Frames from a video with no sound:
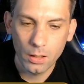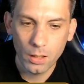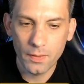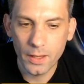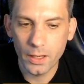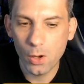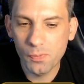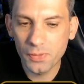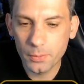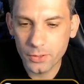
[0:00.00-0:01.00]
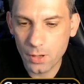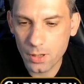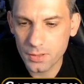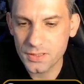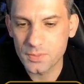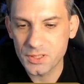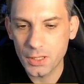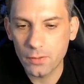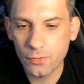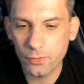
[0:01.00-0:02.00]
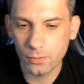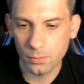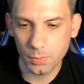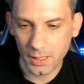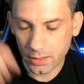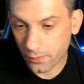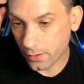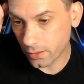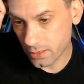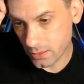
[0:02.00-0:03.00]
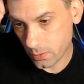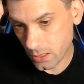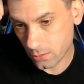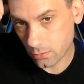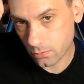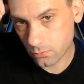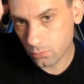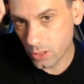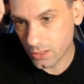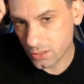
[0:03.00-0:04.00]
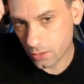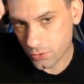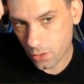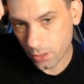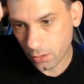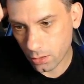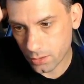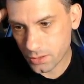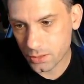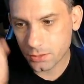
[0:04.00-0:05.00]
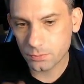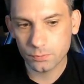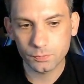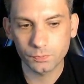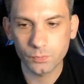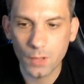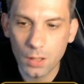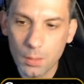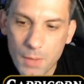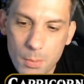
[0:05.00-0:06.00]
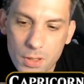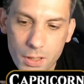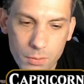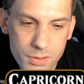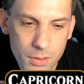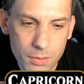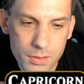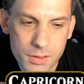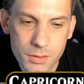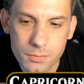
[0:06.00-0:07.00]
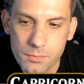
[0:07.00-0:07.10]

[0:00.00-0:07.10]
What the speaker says: And then hopefully we draw into some stuff, but at the very least we can start drawing cards. Maybe we don't Sokenzan.